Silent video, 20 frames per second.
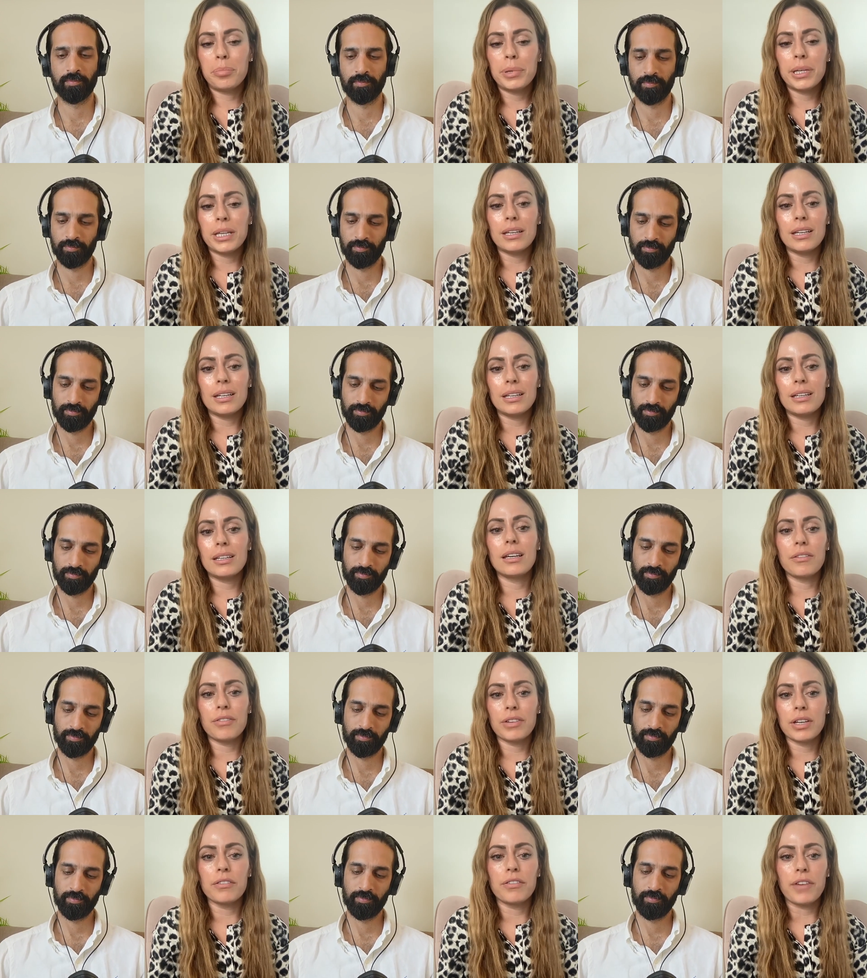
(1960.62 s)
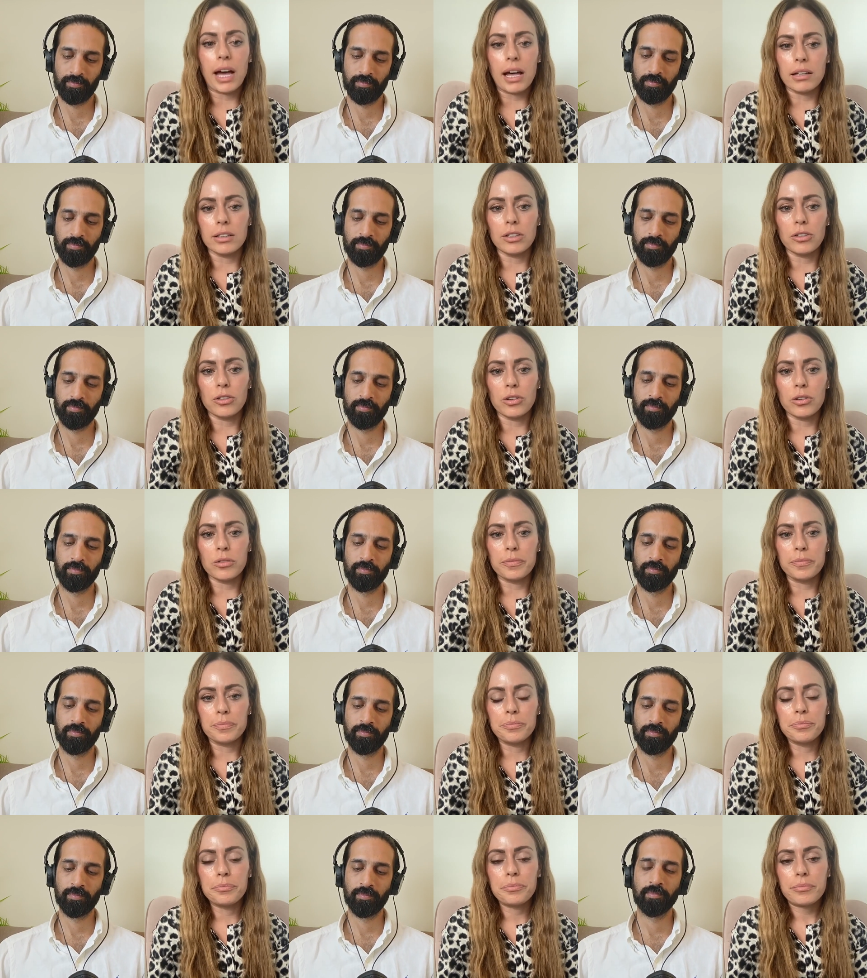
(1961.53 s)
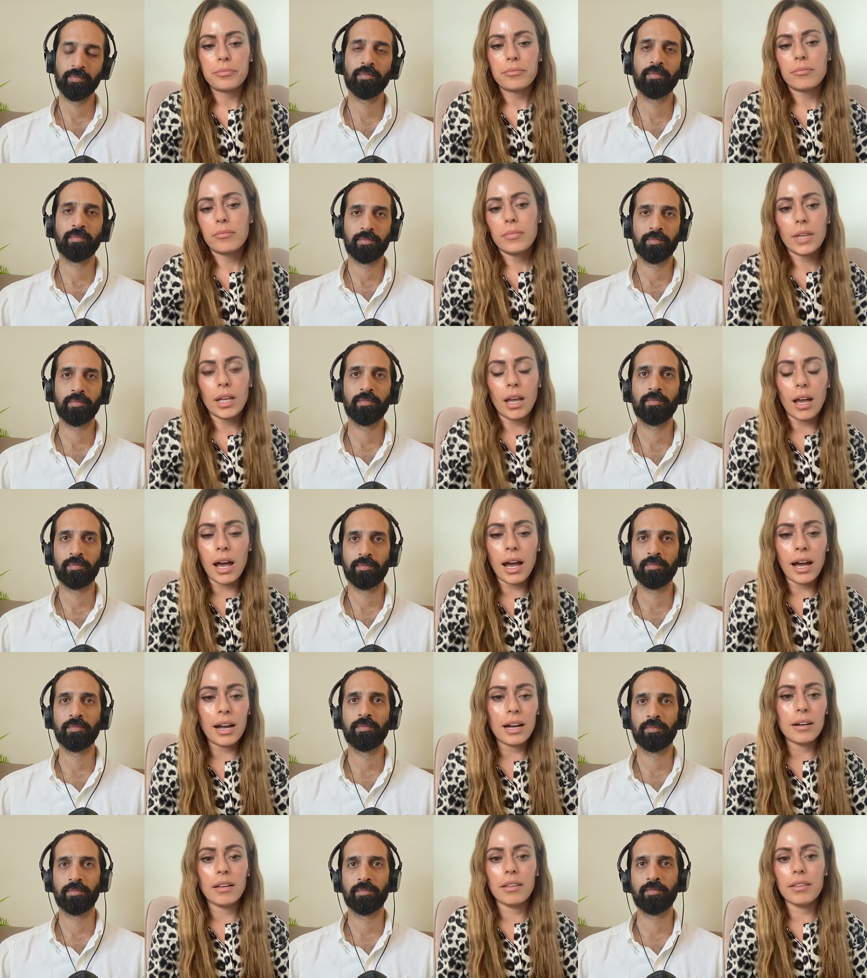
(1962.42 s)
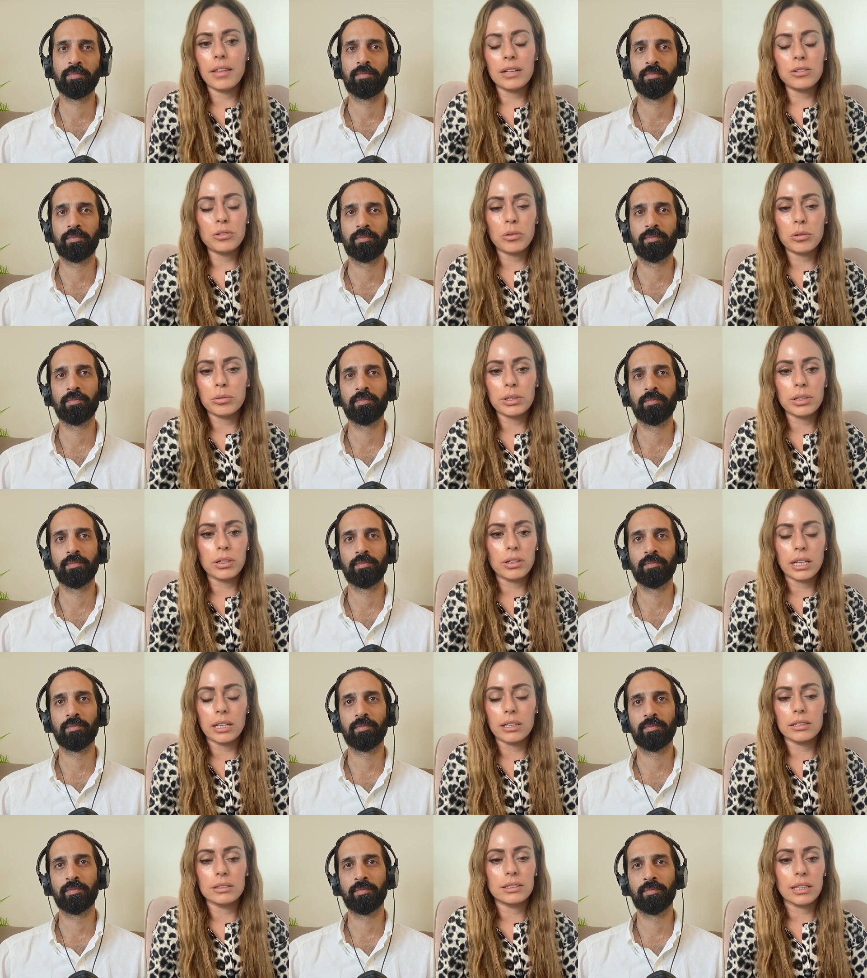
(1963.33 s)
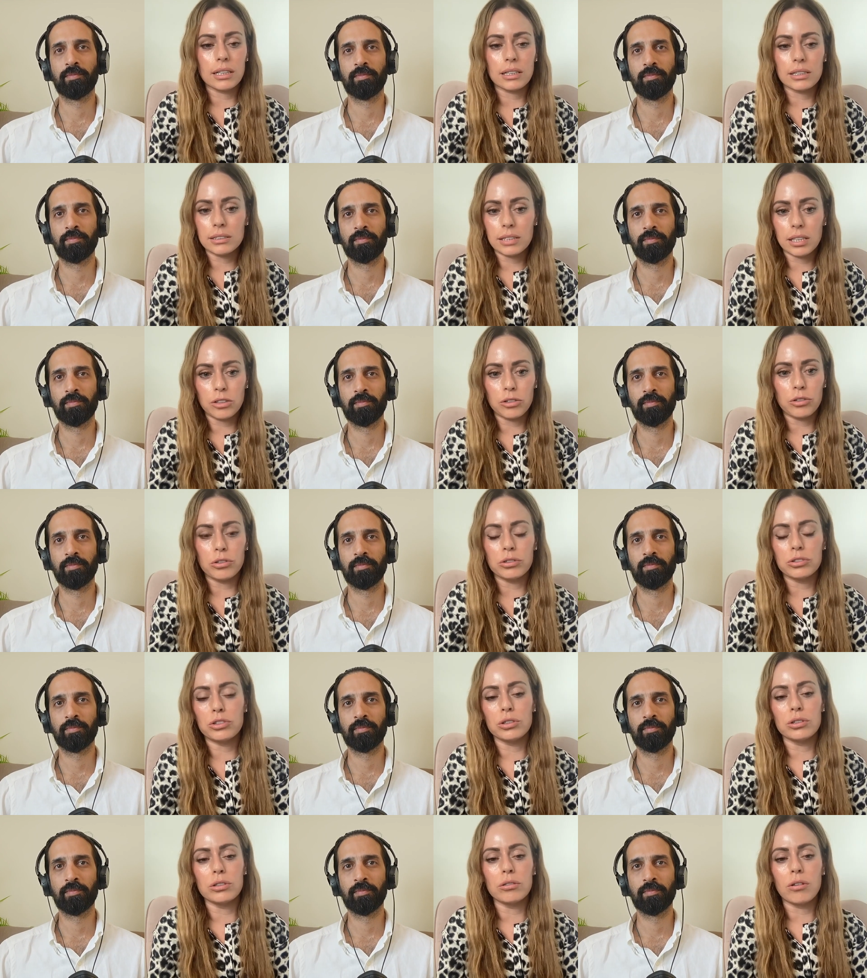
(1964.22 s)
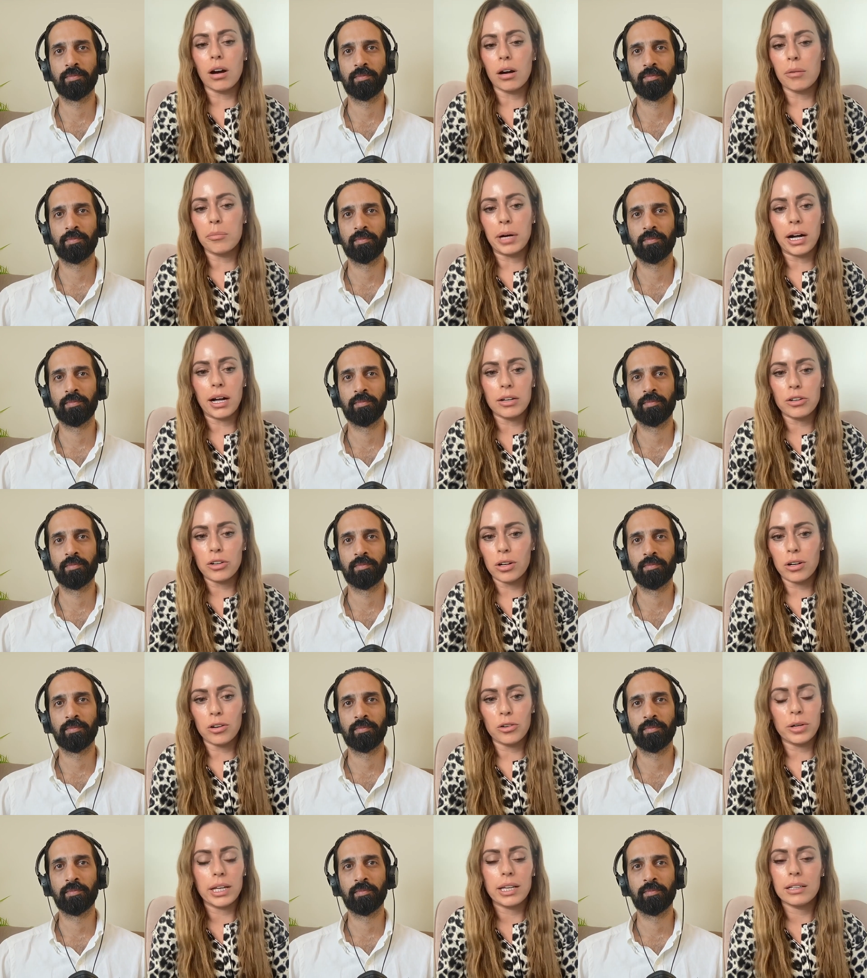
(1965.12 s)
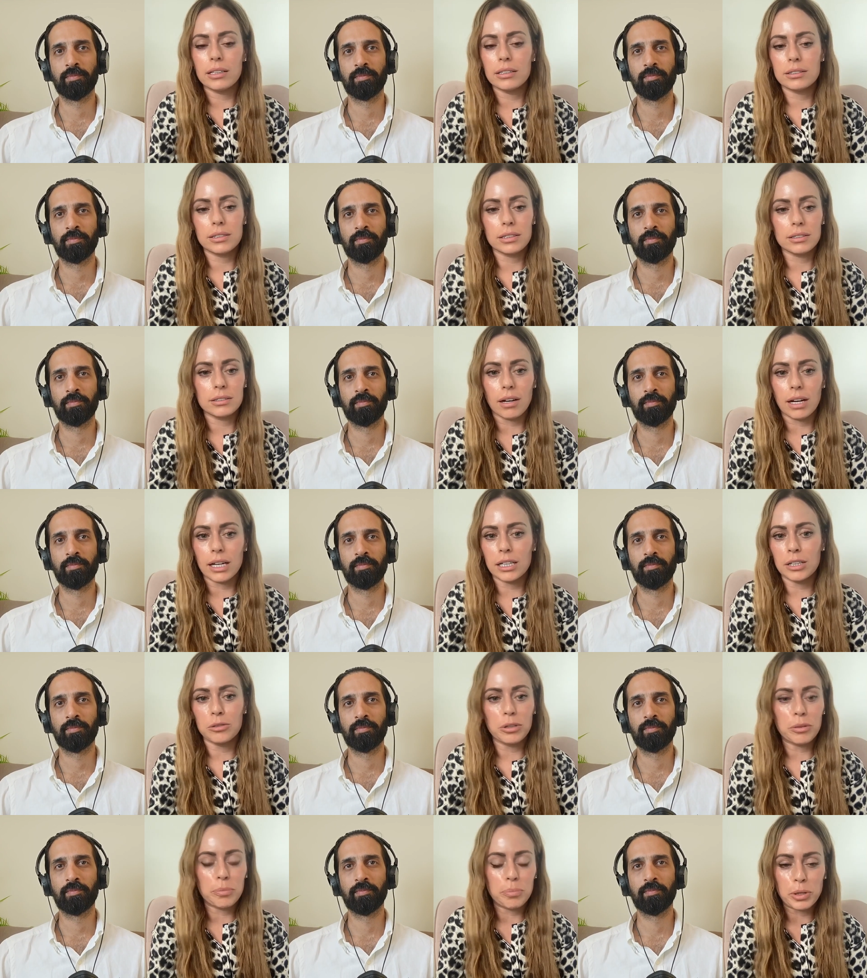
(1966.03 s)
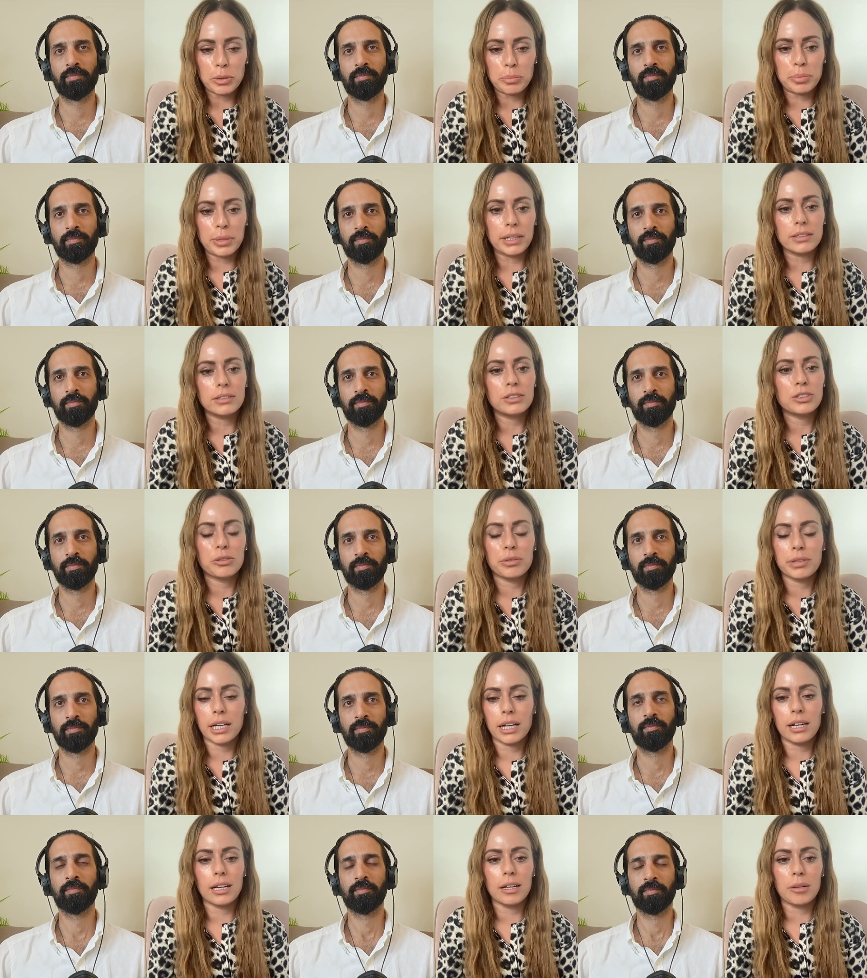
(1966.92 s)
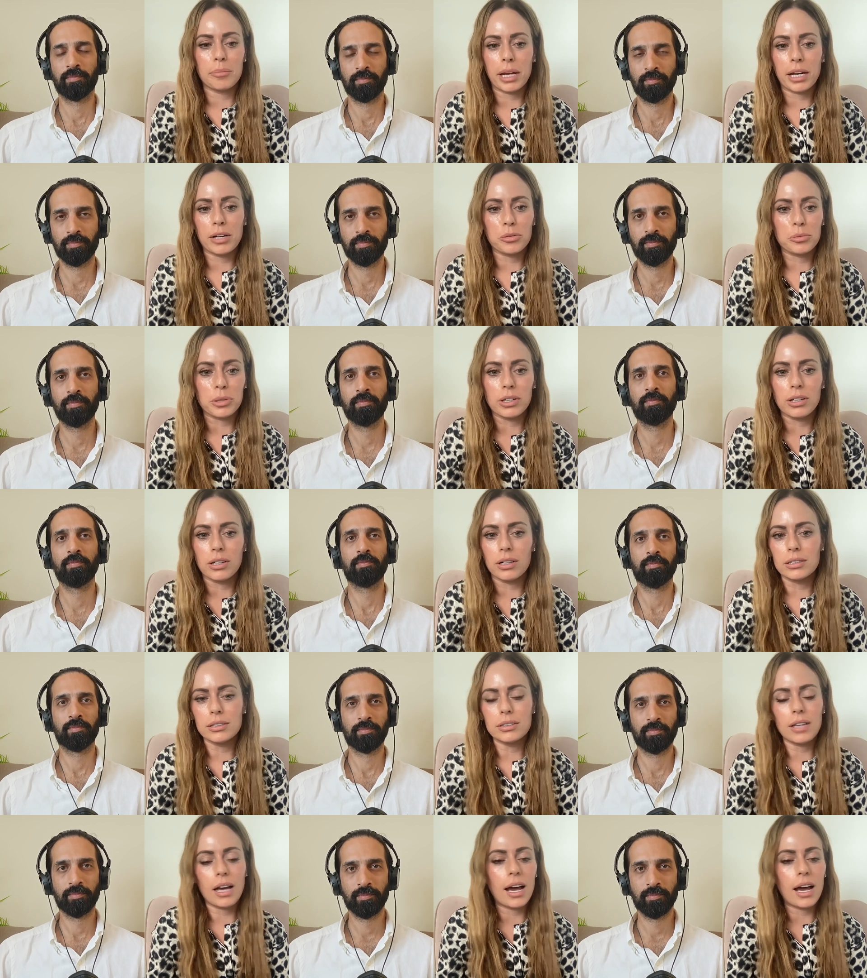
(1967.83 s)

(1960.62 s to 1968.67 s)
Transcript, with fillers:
Speaker 1: be giving value. And that's what we're looking to continue to do. Our motto is designing with purpose, creating a better world.